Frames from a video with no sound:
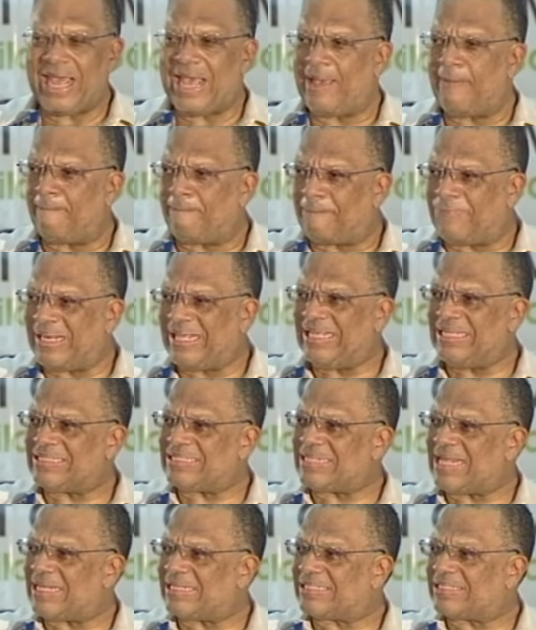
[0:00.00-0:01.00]
I am
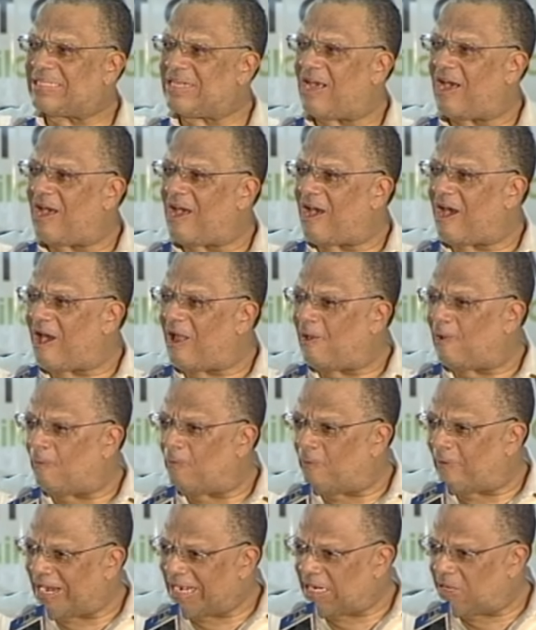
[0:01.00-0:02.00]
pleased that
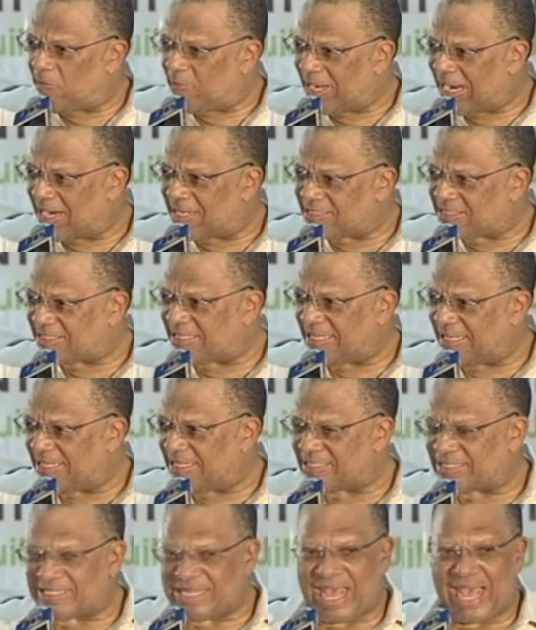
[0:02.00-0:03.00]
already we are seeing
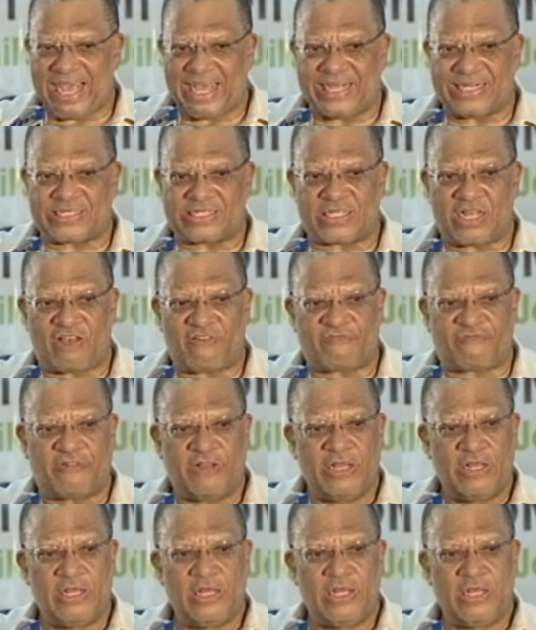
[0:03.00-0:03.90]
the signs of